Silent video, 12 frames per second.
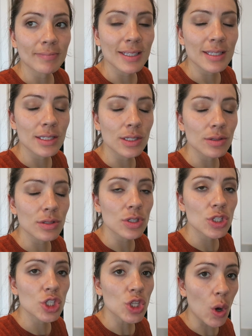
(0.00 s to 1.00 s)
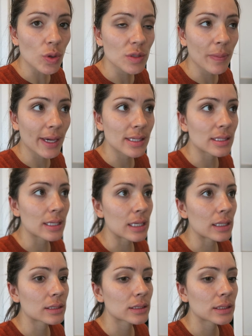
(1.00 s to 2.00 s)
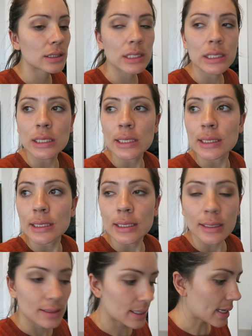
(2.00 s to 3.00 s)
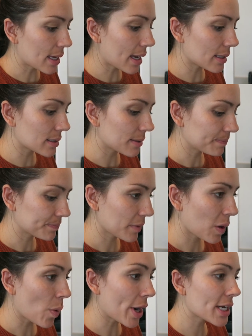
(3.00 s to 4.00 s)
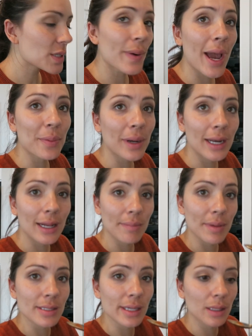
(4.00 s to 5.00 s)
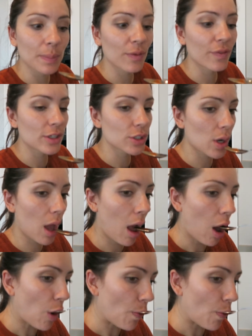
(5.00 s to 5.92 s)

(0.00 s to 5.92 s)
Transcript: It's still so spicy. Dang it. Where is Brad when I need him? He's like the professional.